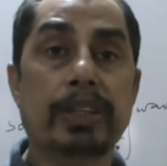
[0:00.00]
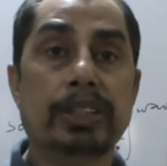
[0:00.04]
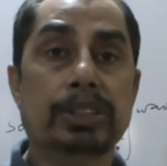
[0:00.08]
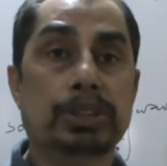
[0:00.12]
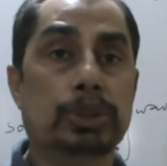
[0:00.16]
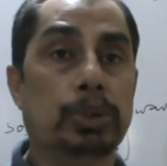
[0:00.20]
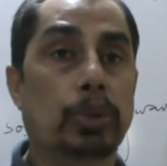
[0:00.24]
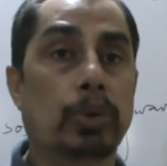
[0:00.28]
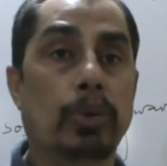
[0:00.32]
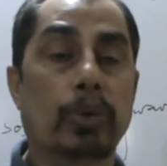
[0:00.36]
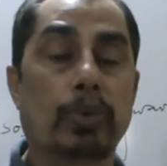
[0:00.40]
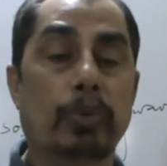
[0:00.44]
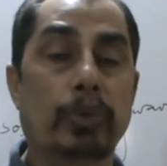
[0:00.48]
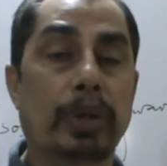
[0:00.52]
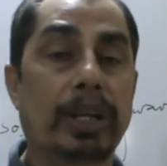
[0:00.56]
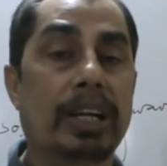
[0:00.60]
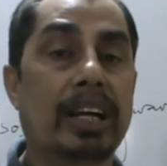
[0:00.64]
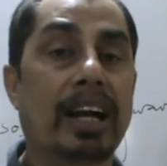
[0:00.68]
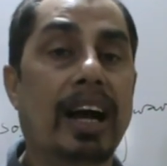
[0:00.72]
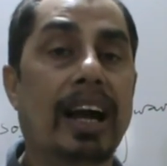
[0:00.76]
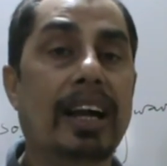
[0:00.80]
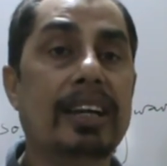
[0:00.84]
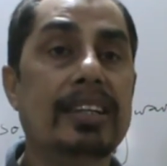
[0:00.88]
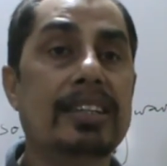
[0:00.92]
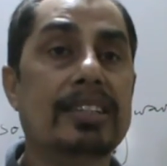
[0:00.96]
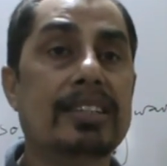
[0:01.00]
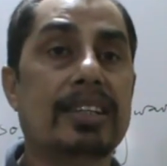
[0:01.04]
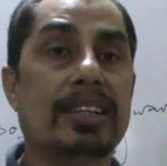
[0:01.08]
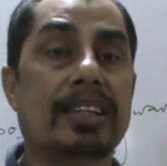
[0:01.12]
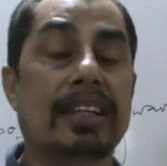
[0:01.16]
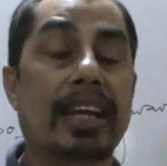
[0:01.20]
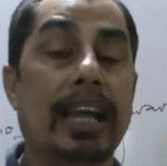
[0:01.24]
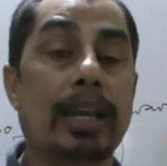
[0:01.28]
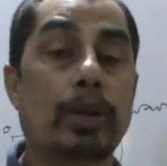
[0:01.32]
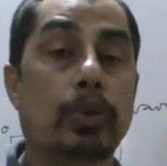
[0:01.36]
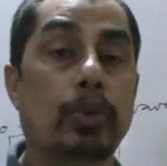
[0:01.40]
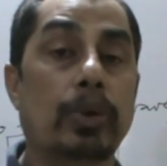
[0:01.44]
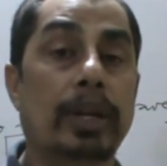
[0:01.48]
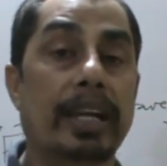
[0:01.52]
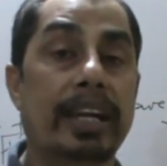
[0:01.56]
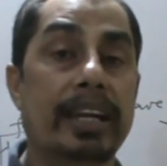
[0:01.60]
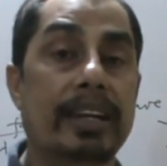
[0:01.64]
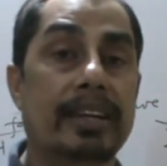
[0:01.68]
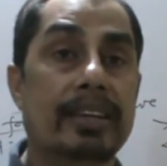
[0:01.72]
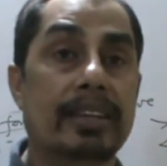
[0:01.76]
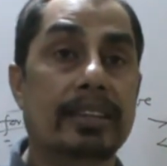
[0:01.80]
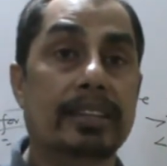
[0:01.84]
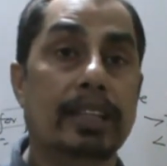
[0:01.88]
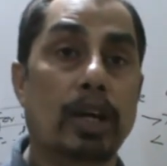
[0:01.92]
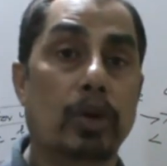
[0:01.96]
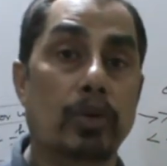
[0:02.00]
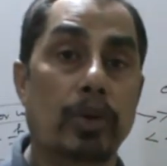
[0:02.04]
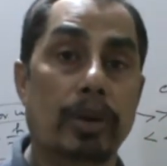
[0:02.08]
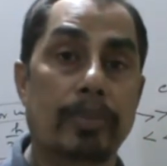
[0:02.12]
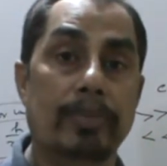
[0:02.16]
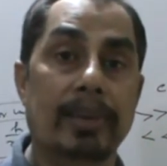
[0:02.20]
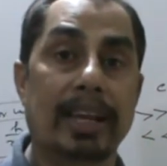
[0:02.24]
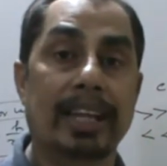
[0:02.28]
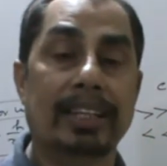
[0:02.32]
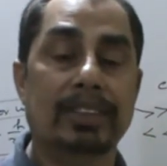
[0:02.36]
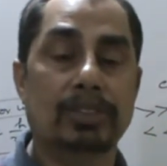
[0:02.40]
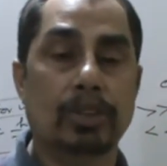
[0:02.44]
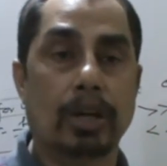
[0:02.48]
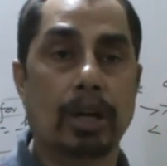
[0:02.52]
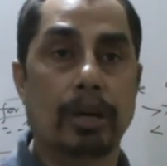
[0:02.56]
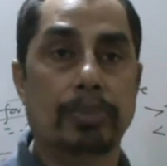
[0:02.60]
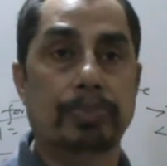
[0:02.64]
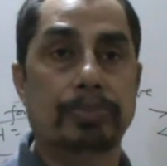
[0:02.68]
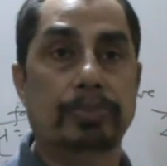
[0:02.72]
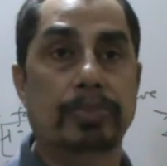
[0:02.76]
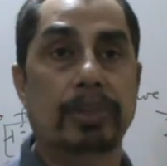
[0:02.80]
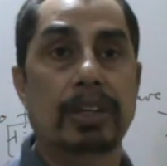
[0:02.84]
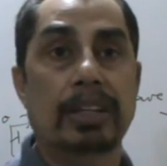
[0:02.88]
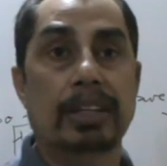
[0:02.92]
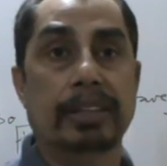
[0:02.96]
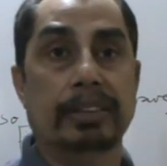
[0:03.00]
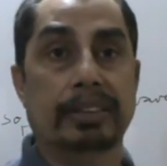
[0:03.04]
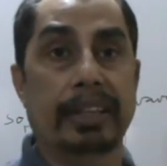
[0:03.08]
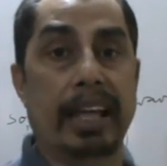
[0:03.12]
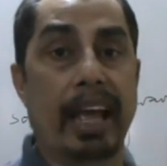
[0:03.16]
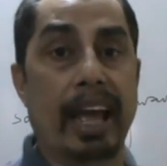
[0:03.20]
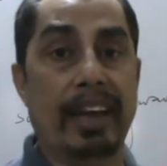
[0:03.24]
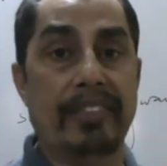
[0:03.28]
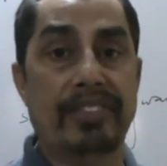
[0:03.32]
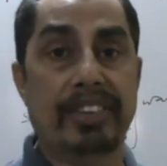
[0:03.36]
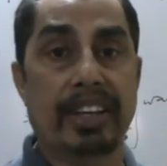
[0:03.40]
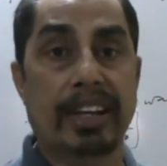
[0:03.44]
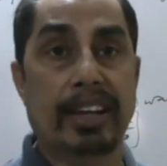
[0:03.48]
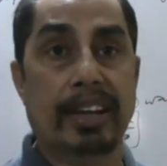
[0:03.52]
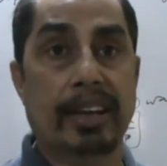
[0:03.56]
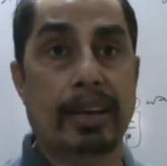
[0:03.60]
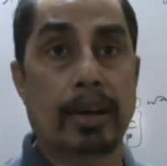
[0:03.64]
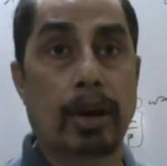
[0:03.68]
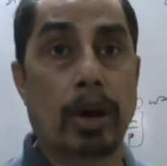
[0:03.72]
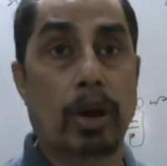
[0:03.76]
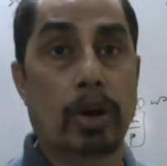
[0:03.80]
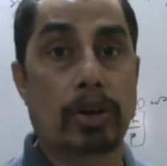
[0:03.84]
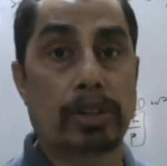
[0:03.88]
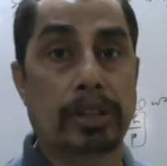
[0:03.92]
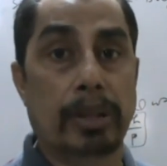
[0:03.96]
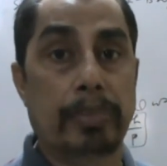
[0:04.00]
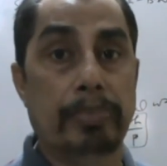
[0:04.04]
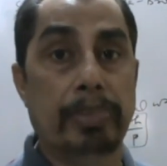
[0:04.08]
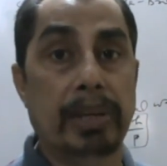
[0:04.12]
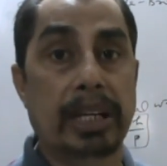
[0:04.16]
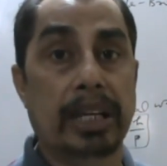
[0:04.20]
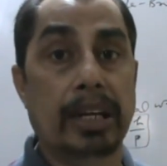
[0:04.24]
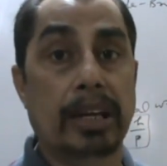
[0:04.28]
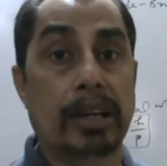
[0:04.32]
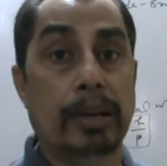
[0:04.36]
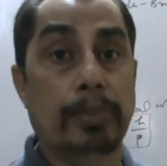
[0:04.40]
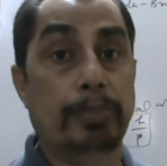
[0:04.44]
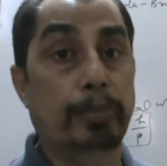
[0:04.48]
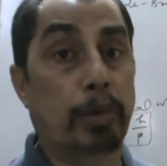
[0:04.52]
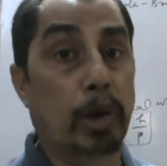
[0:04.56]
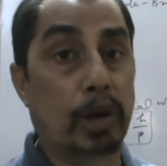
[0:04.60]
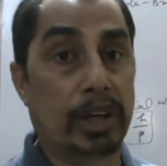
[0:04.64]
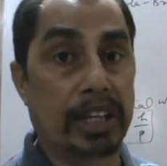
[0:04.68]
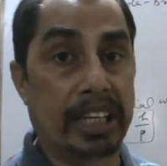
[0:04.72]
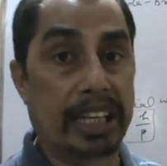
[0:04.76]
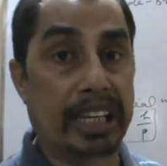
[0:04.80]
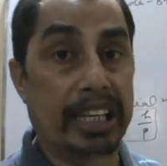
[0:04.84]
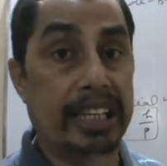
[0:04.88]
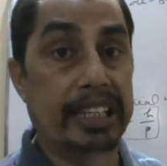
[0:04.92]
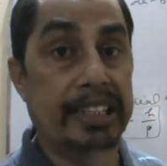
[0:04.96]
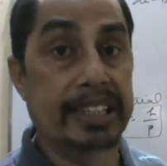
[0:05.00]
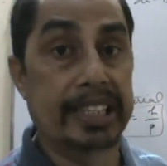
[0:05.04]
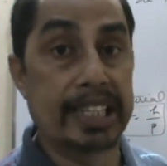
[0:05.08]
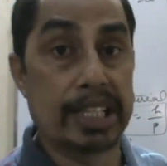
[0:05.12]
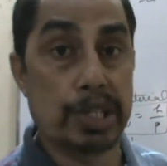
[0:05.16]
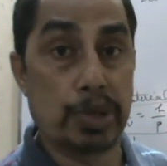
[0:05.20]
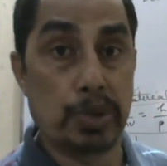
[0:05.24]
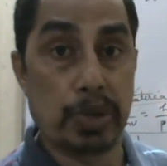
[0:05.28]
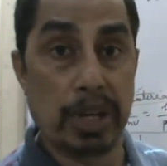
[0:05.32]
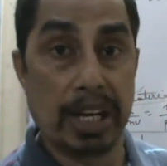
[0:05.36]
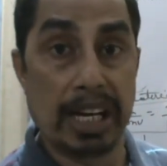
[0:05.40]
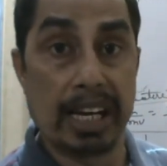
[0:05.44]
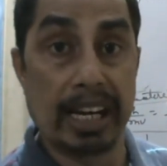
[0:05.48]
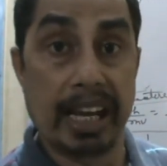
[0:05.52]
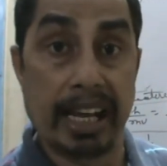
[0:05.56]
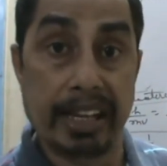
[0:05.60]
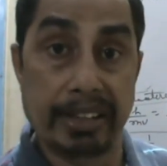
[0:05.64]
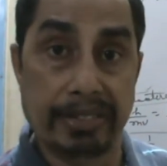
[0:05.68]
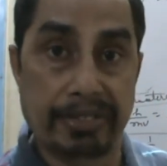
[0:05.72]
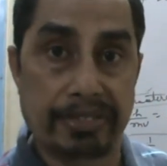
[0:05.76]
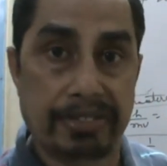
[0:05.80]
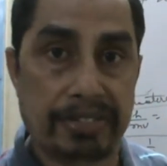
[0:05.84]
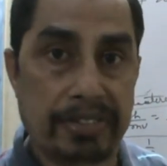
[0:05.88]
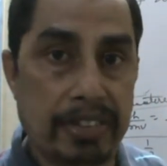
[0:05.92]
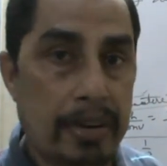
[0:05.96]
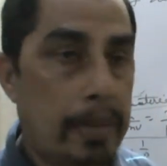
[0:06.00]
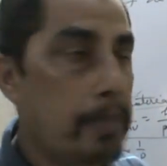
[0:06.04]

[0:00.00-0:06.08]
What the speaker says: So we can't calculate the wavelength of the heavier or the bigger body in day-to-day life.